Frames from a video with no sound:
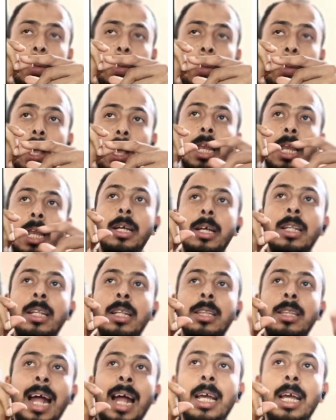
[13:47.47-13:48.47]
VM,
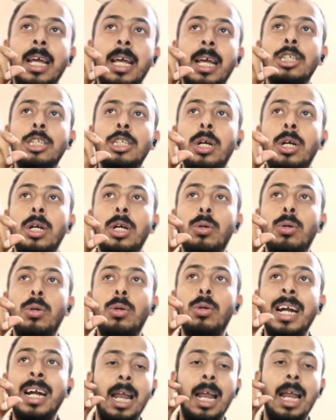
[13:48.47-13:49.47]
and in that case
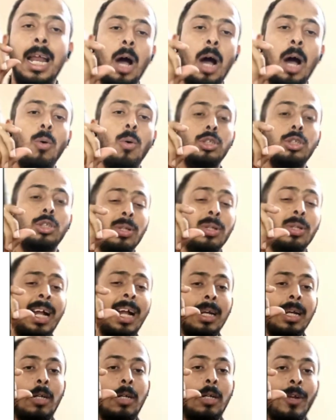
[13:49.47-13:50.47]
you need to select allow
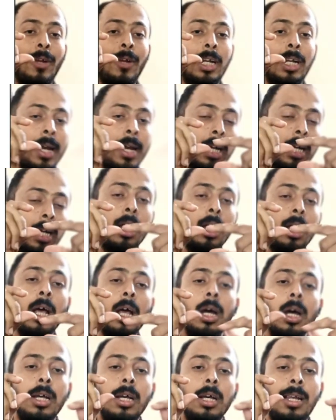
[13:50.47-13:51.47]
so that it will
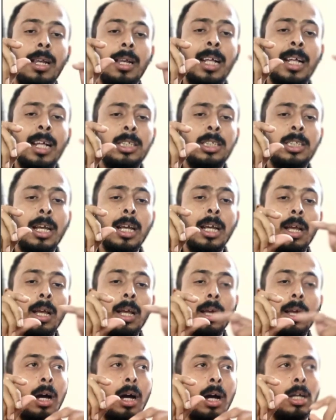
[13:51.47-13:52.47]
connect.
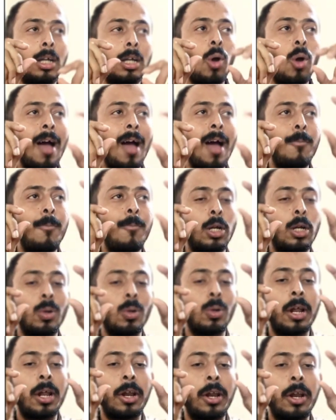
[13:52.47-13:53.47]
Let's say you
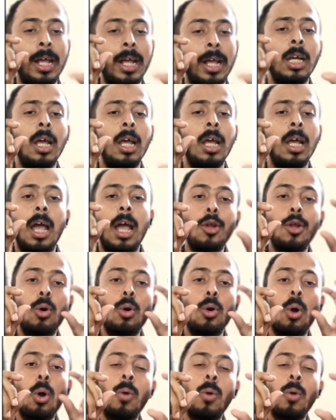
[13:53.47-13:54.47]
have particular range
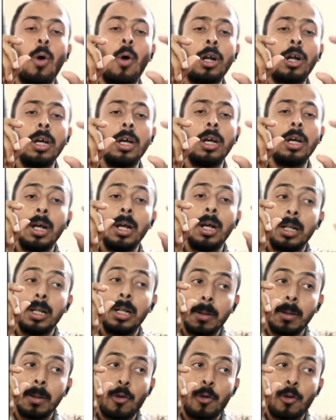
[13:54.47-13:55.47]
and you don't want
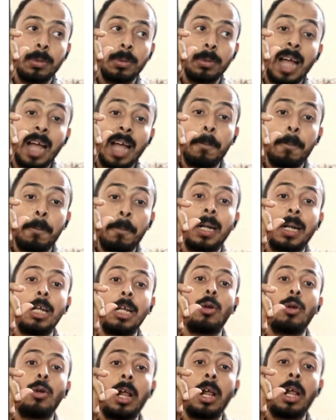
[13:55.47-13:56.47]
from
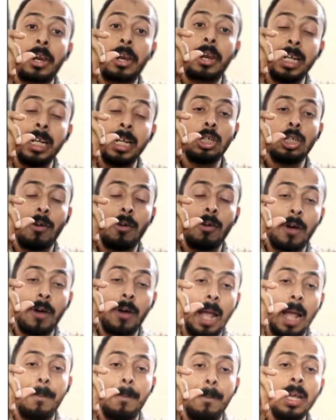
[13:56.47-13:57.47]
that particular
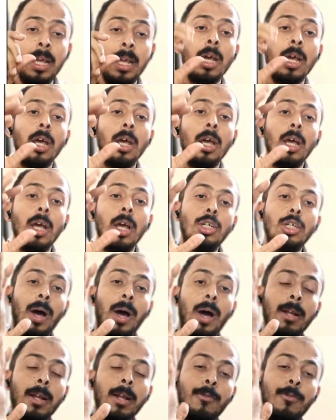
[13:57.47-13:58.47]
range of IP
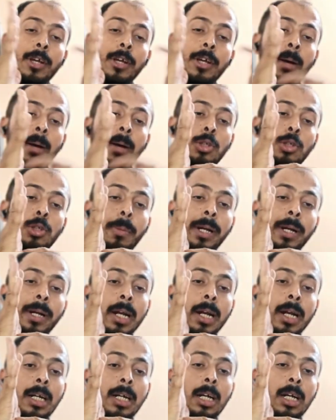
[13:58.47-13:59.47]
your
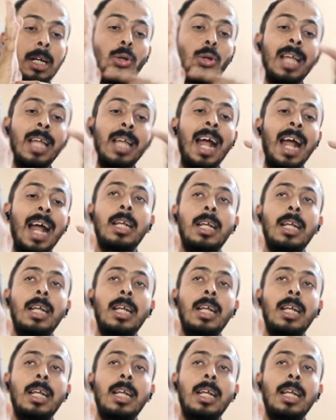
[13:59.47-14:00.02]
VM should be connected.